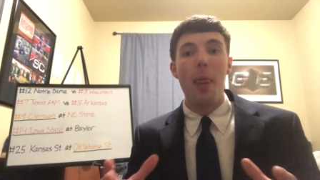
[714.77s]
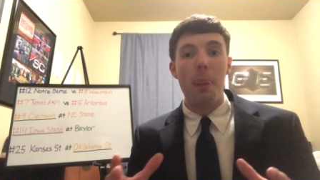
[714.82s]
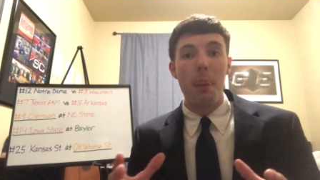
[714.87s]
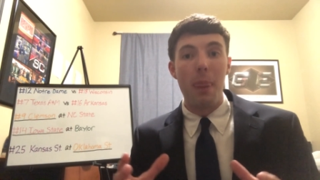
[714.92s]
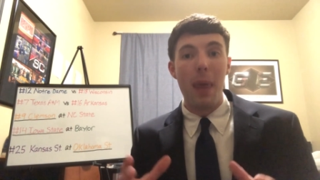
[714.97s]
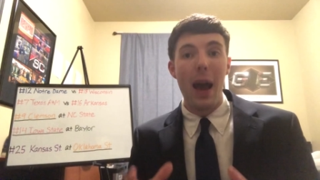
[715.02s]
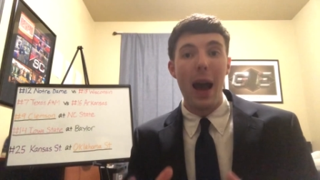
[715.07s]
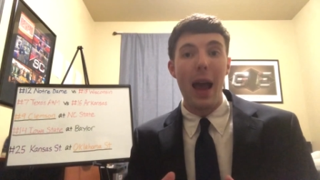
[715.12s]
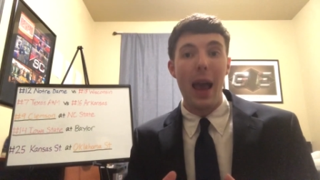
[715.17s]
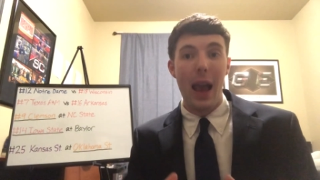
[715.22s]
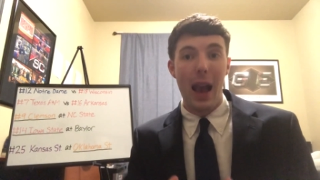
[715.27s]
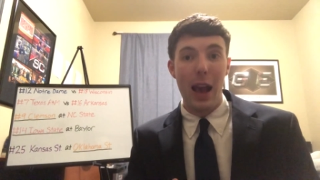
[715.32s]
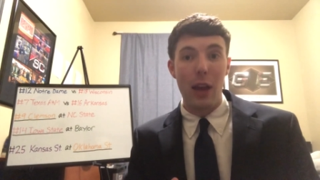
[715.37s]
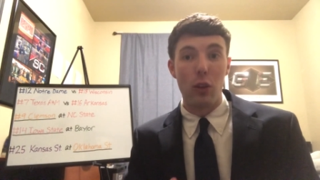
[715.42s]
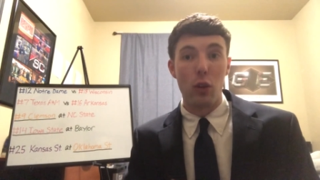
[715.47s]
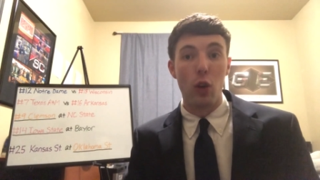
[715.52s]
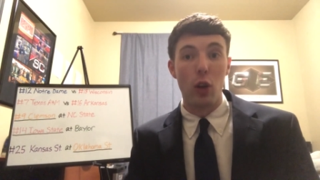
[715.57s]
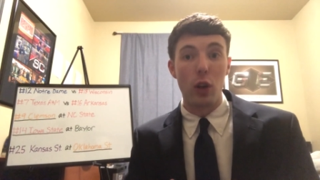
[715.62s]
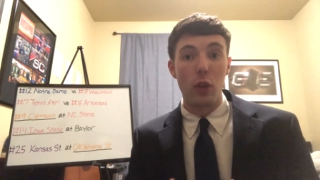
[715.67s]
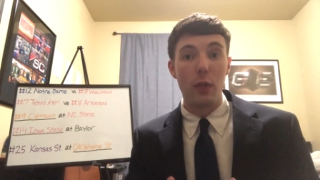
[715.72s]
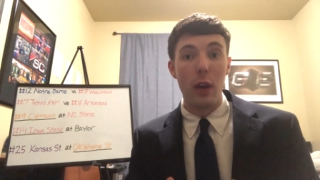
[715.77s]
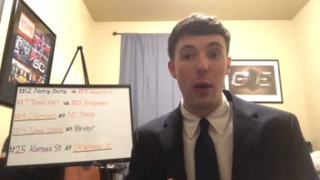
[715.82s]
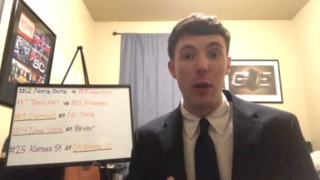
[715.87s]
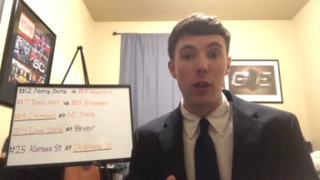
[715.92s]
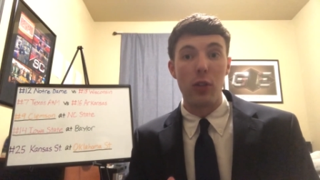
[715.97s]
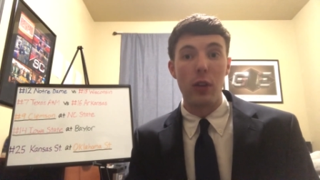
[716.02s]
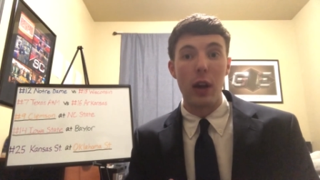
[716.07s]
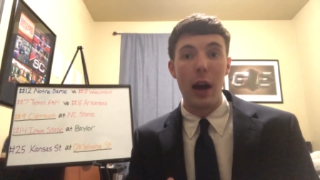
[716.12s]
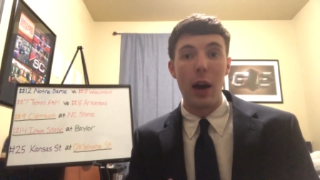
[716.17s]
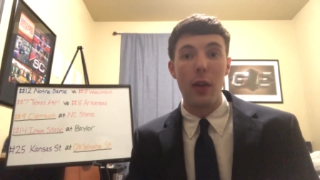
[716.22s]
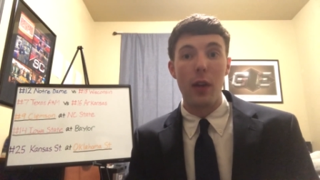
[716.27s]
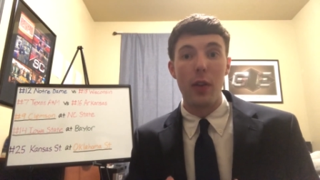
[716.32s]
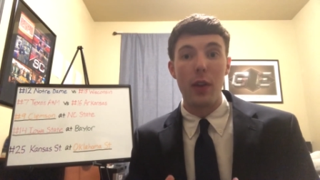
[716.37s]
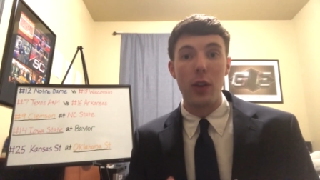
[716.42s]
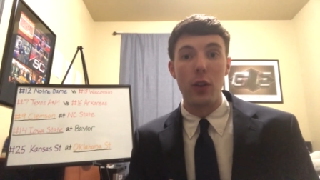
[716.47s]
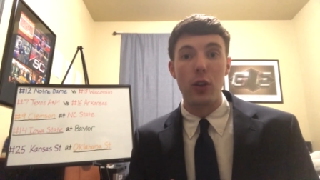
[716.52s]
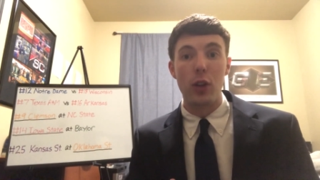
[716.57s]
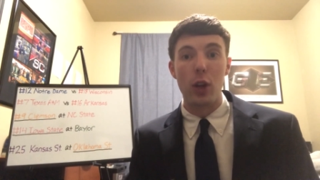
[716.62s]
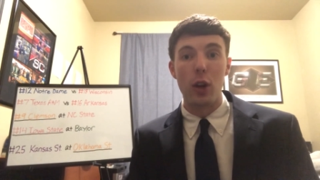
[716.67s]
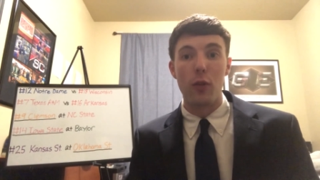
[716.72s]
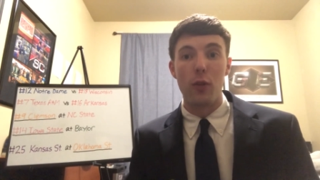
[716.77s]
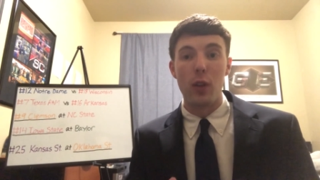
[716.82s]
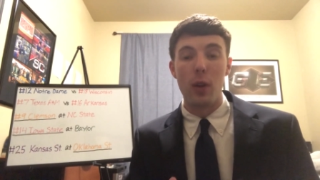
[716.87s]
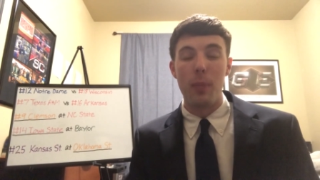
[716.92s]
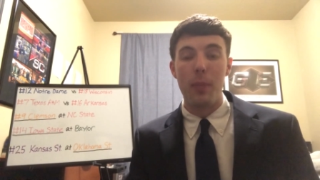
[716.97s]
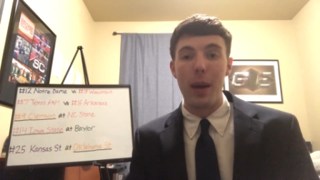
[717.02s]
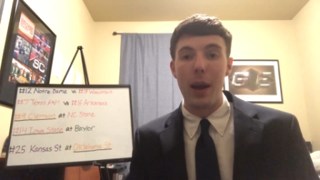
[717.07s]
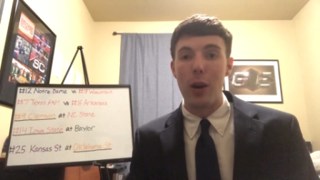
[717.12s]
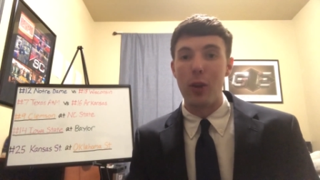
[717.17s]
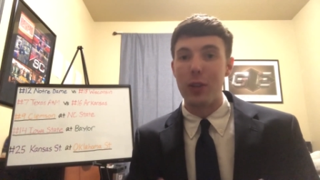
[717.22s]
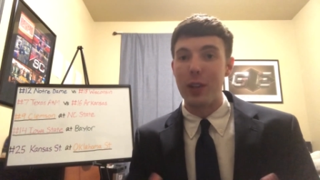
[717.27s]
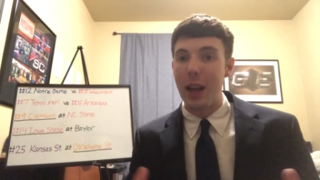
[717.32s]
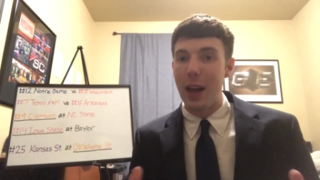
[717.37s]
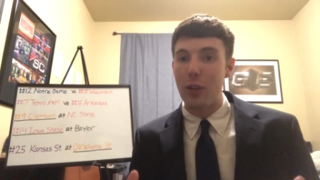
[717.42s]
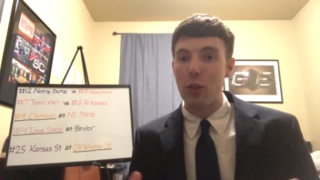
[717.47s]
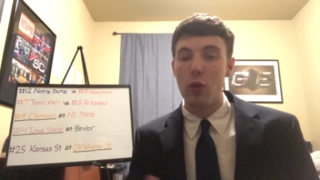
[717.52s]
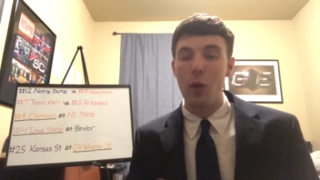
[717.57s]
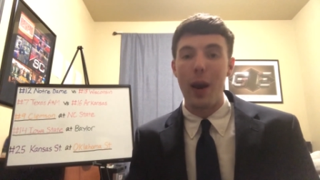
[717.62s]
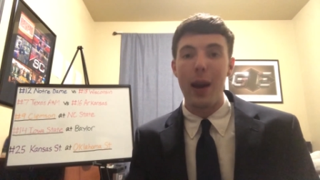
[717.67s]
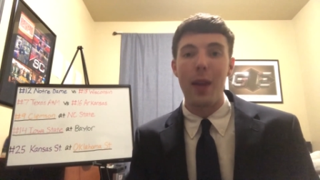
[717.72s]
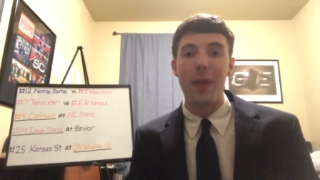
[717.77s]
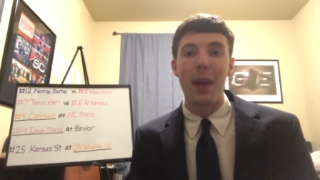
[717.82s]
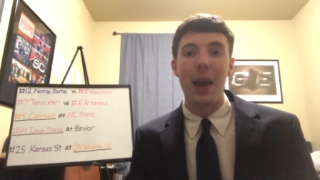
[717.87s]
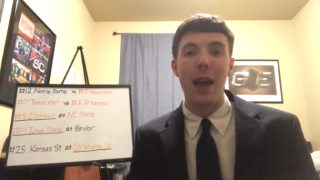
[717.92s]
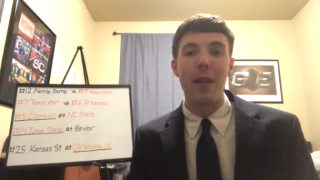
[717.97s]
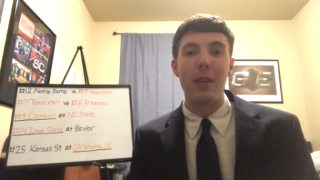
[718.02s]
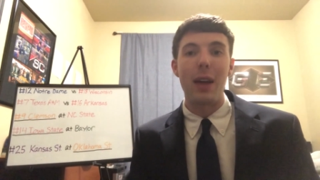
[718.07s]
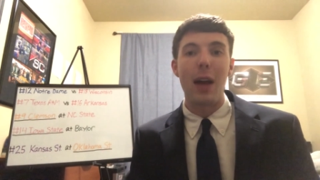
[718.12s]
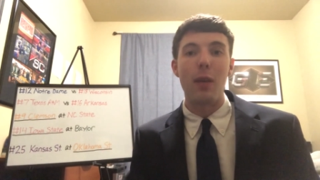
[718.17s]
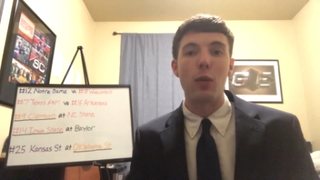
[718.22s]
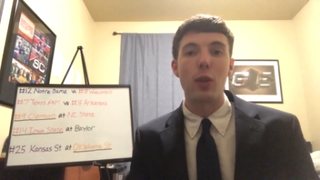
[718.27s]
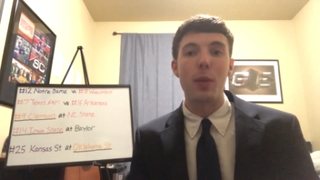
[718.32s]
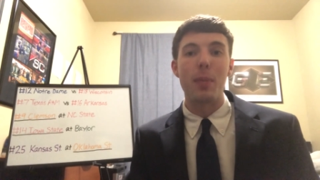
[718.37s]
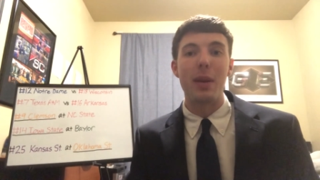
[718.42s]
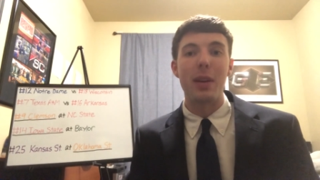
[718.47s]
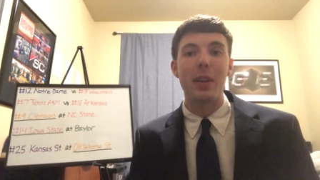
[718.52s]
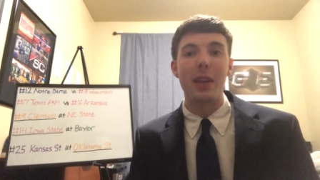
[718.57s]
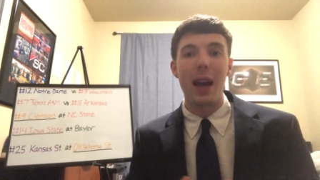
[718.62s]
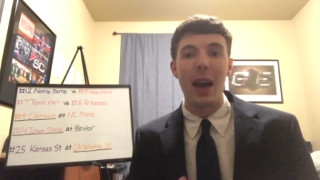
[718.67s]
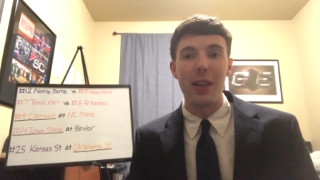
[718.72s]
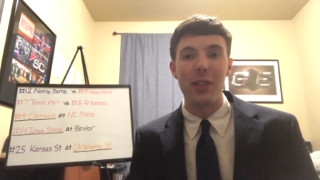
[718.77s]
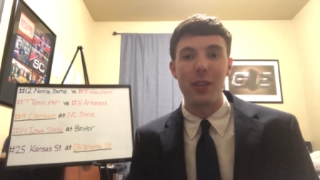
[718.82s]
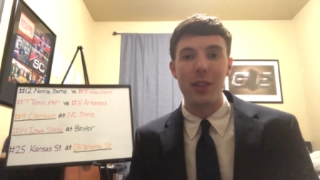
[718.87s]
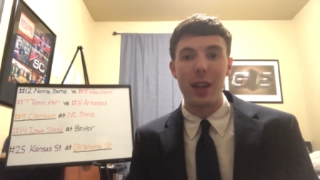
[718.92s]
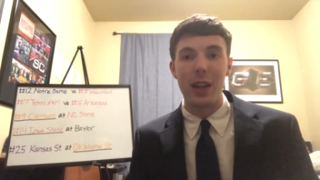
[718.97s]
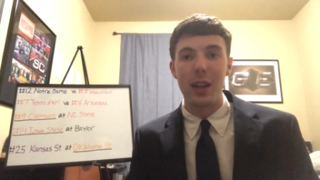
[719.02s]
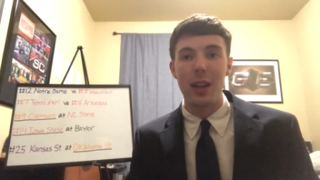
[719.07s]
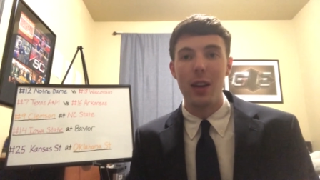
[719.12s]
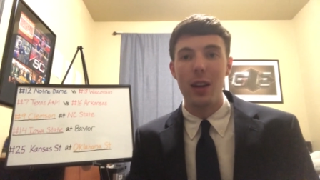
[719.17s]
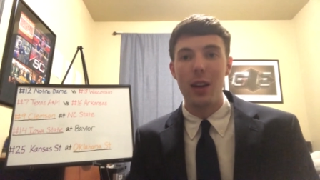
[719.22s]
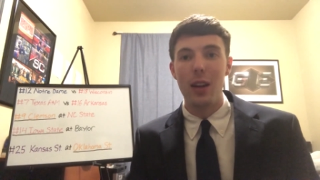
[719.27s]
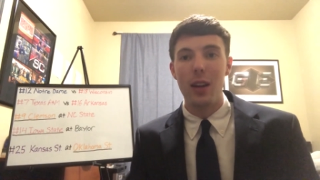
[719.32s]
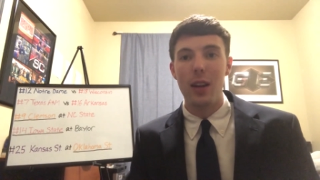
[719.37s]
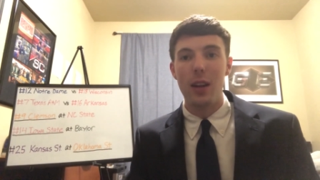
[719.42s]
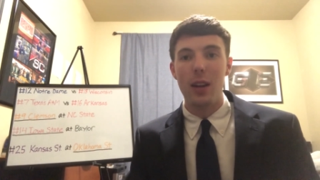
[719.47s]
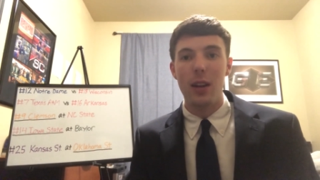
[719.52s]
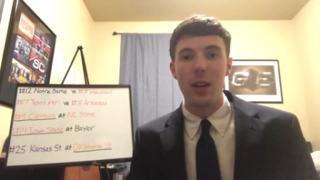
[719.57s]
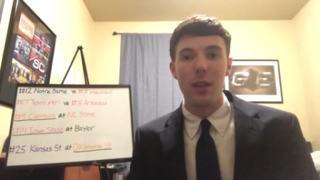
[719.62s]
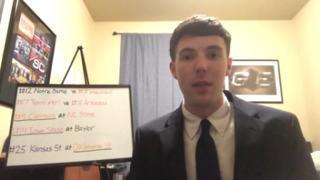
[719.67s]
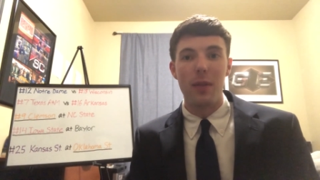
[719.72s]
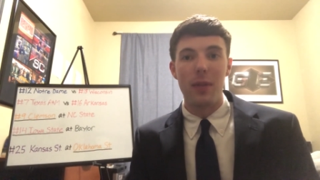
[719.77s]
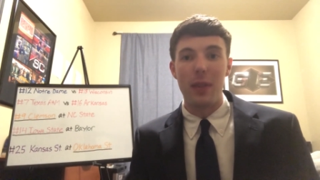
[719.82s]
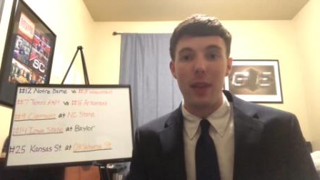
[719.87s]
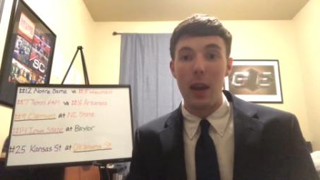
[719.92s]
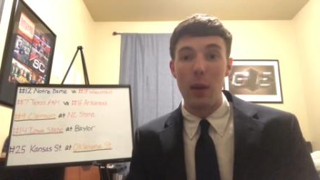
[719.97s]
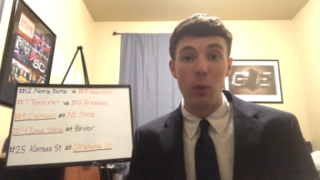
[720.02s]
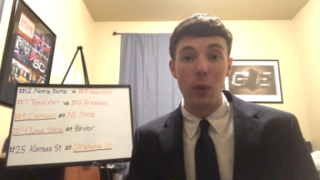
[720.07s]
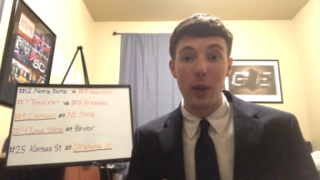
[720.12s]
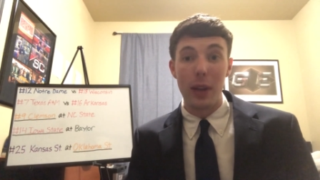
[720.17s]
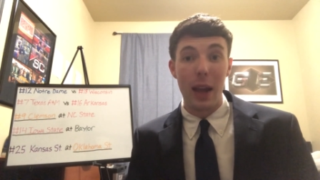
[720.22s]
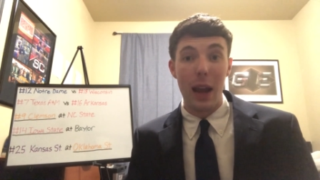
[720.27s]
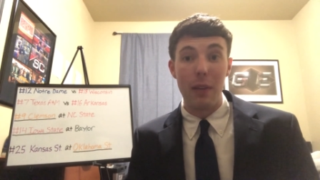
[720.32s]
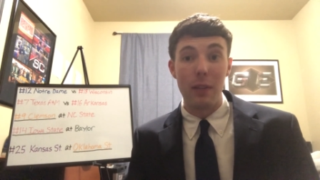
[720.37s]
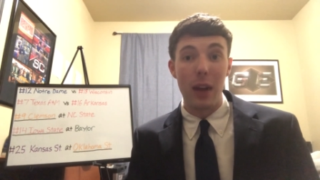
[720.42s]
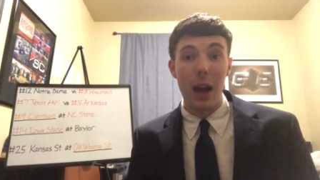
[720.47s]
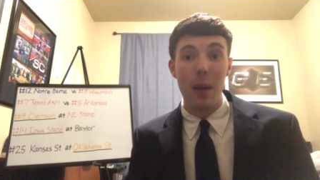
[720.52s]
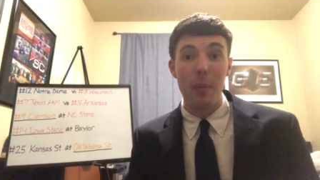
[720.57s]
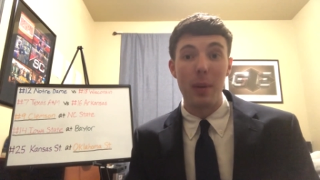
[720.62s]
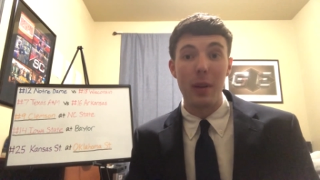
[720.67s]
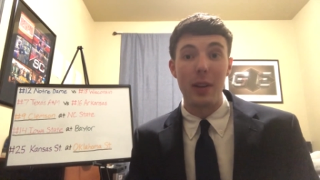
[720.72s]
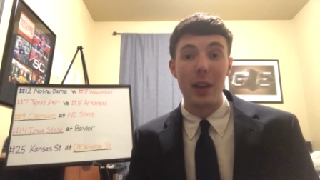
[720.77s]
That has looked very solid this year for the Bears. Yes, granted, they have not really been tested. They really have not been